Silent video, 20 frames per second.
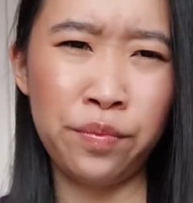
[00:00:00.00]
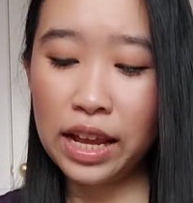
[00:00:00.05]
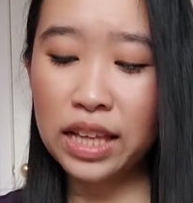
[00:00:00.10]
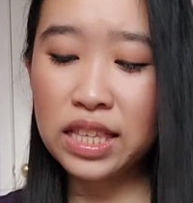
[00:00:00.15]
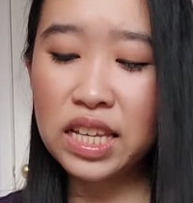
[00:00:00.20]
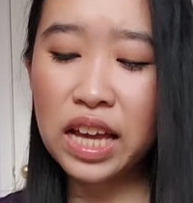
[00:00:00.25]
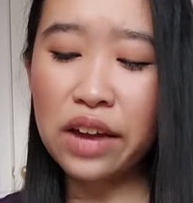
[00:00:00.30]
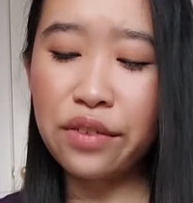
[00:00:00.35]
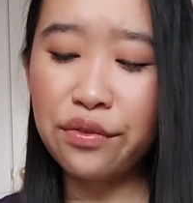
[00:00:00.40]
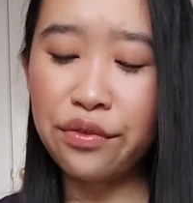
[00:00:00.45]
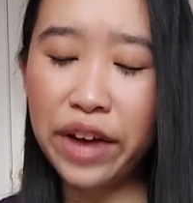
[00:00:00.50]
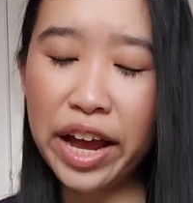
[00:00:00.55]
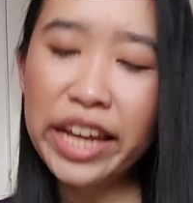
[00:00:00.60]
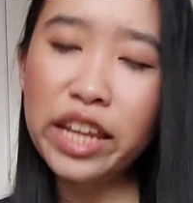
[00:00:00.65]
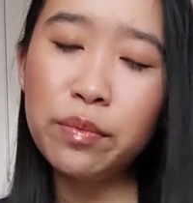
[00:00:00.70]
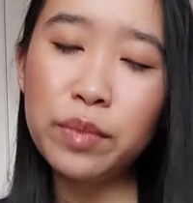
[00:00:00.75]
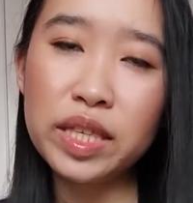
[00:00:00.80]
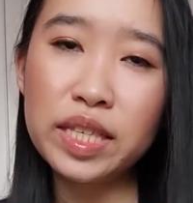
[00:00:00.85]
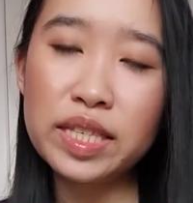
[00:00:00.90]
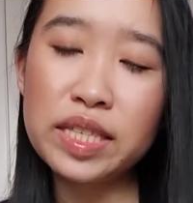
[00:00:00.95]
It's got
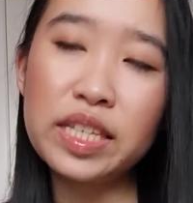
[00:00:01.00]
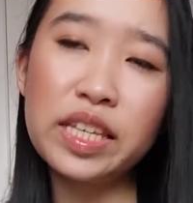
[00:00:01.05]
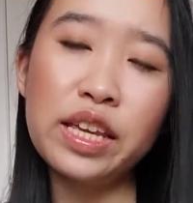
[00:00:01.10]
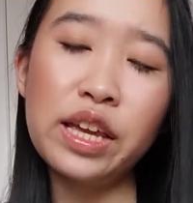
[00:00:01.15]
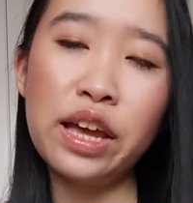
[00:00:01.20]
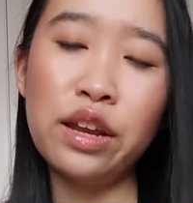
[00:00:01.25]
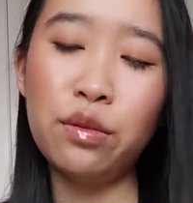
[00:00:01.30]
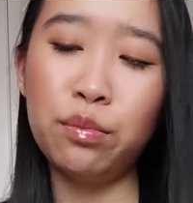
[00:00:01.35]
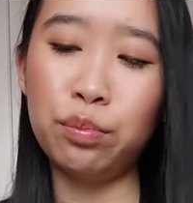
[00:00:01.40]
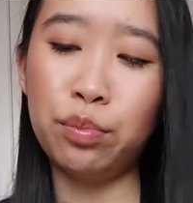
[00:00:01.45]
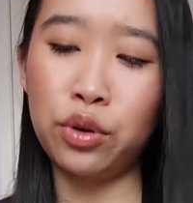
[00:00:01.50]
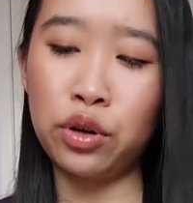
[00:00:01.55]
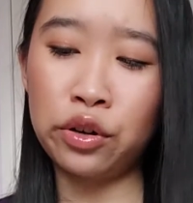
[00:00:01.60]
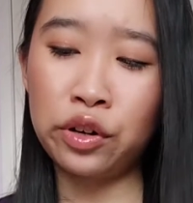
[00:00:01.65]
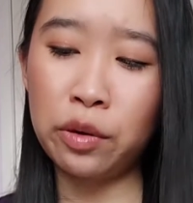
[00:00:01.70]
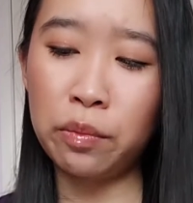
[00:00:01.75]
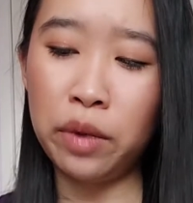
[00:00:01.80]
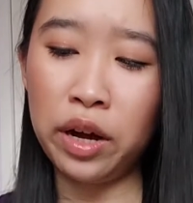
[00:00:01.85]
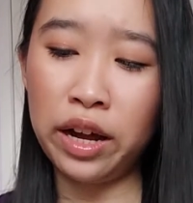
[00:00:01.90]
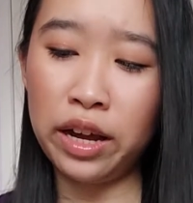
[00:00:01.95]
vitamin C and
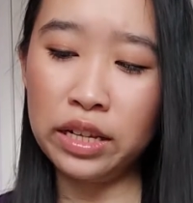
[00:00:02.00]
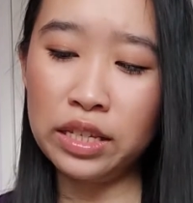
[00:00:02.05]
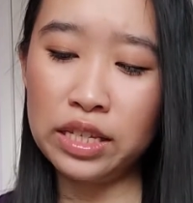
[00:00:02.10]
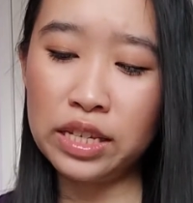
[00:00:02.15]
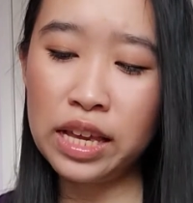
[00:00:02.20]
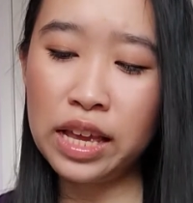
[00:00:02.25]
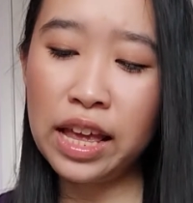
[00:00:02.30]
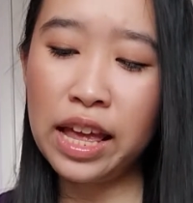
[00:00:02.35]
bergamot,